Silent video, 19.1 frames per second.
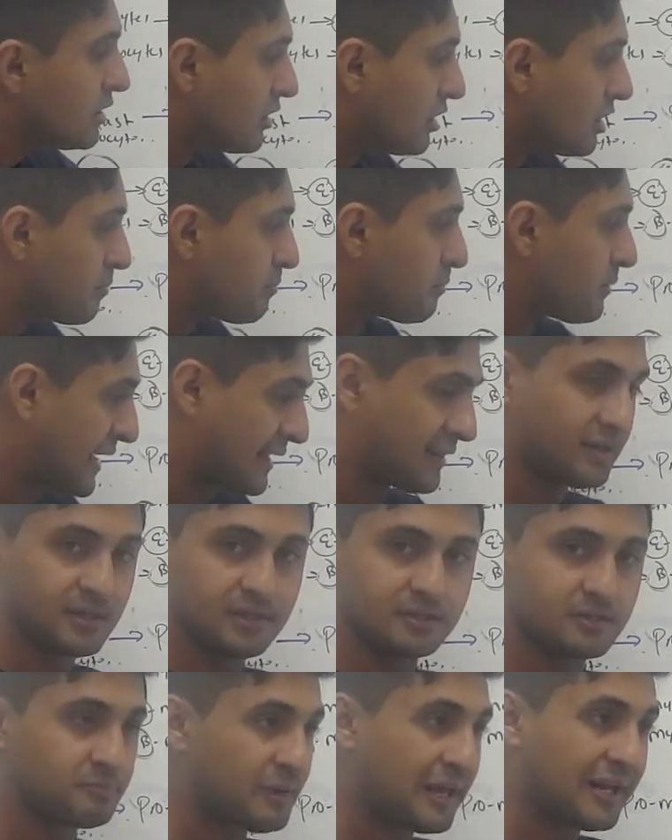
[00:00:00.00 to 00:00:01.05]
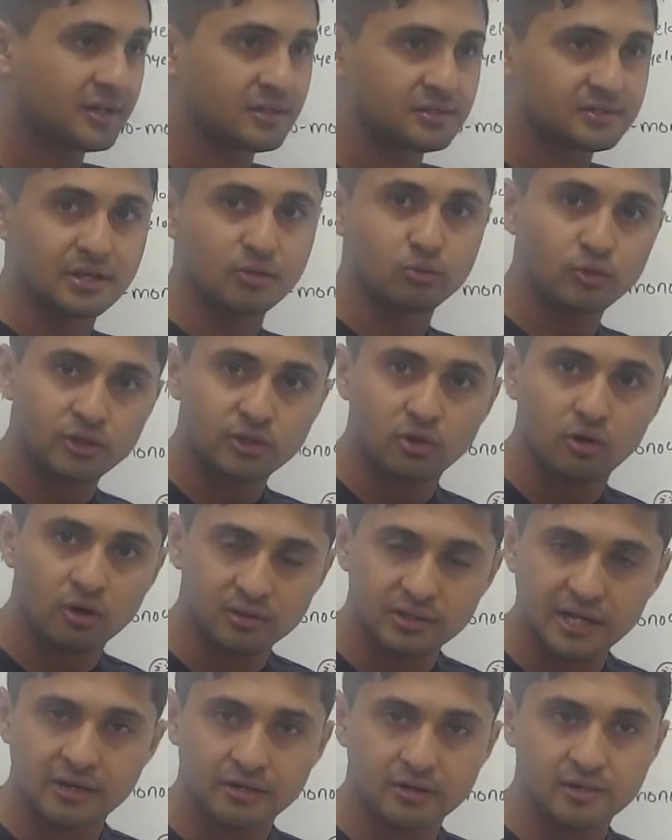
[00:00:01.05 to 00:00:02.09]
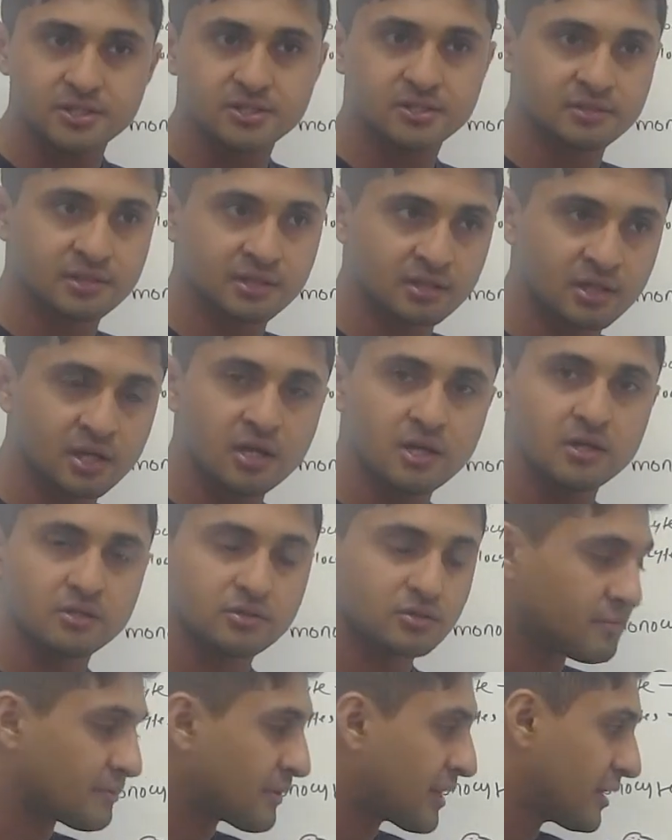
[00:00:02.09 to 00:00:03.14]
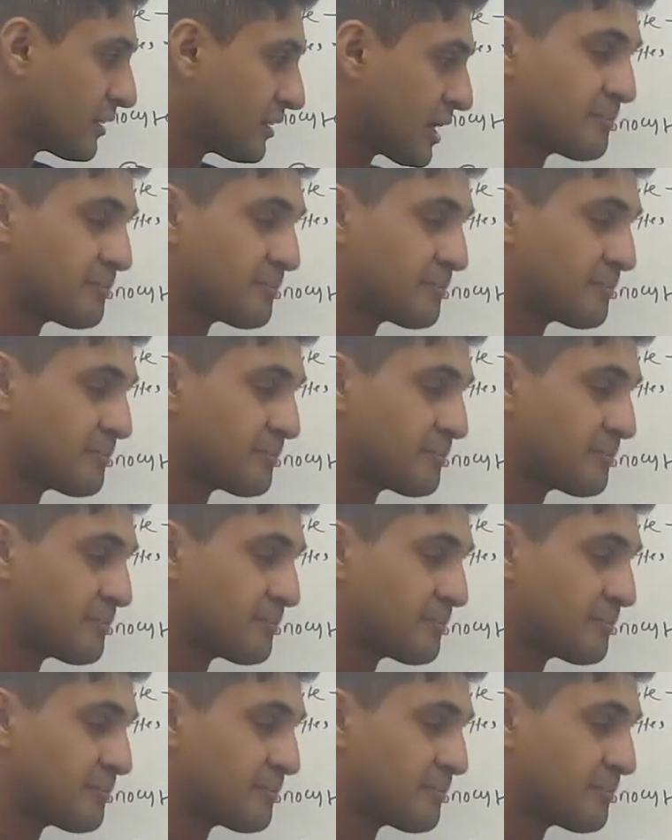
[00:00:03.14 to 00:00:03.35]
platelets, then we call that condition as some kind of